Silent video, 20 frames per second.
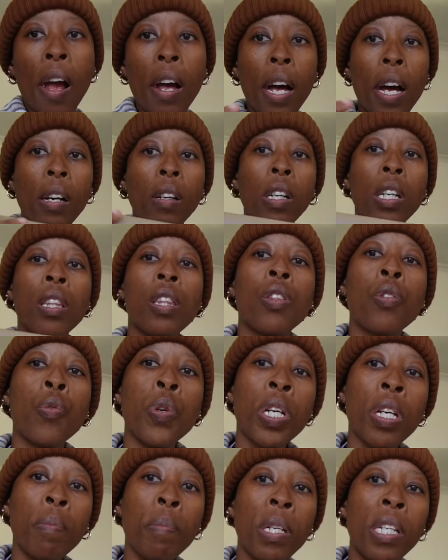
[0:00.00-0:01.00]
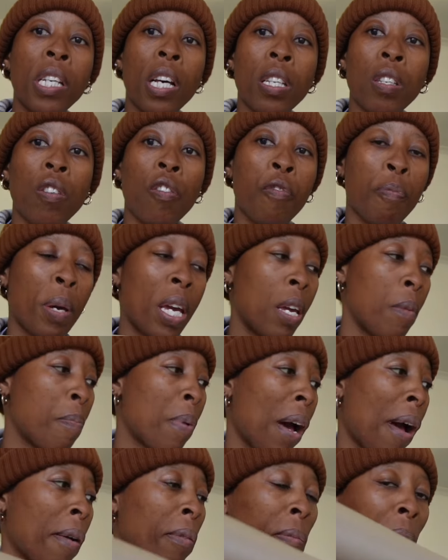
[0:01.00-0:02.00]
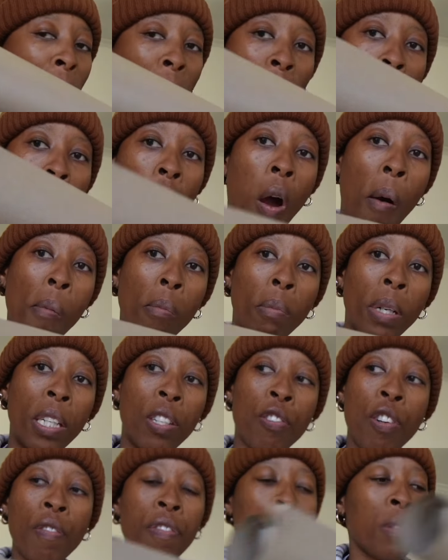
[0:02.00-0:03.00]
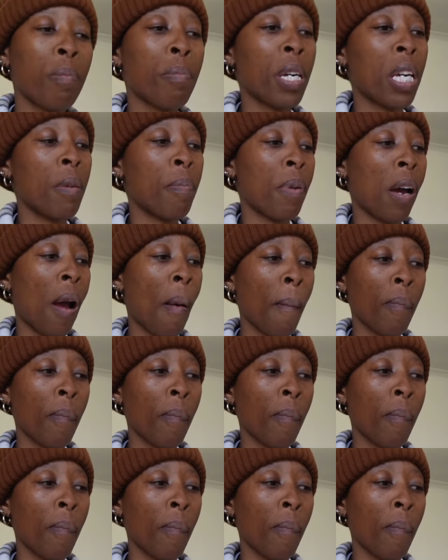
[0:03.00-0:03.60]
I got 3 meters of paper, my drafting paper.